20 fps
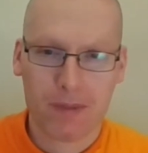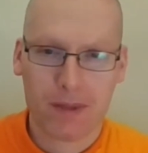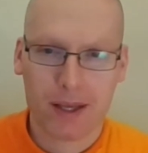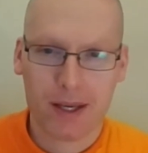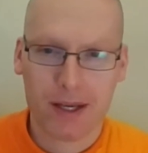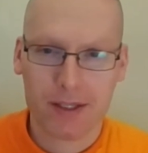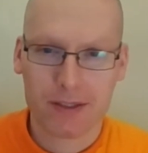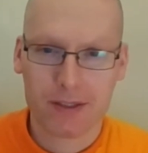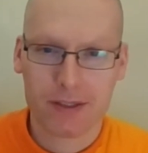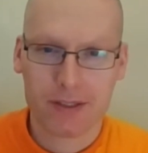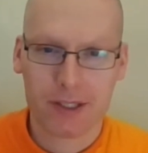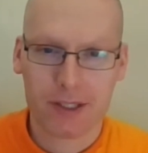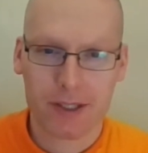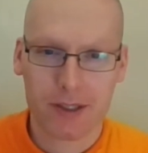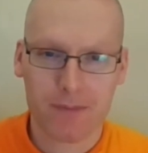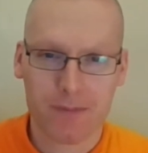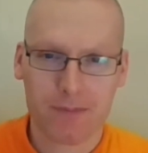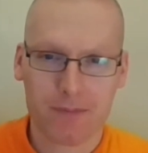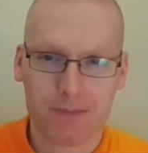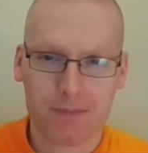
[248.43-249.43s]
and.
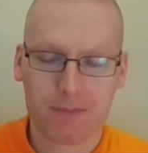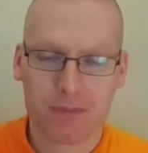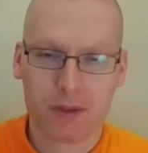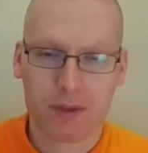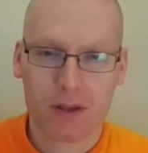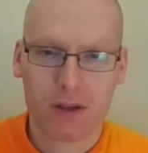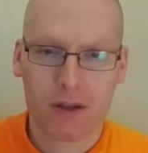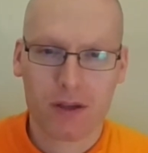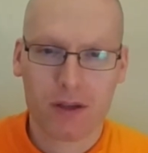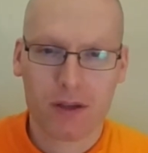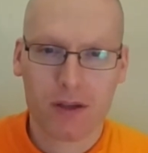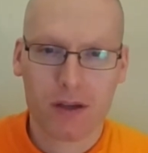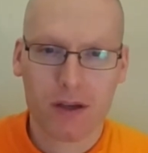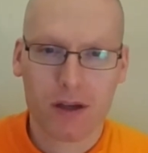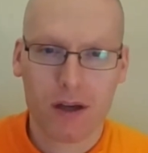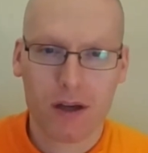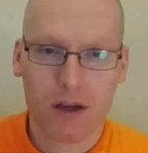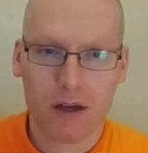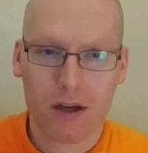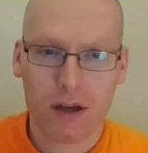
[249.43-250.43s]
Um,
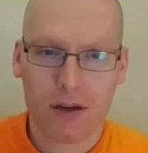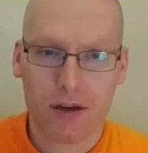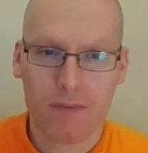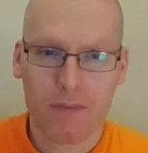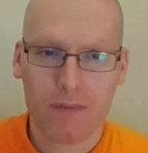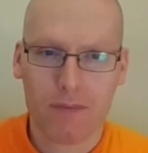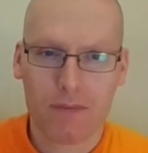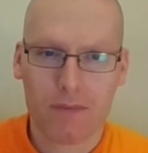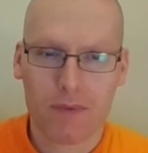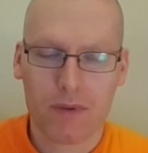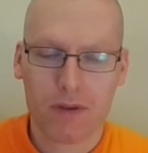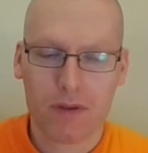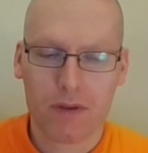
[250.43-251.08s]
um,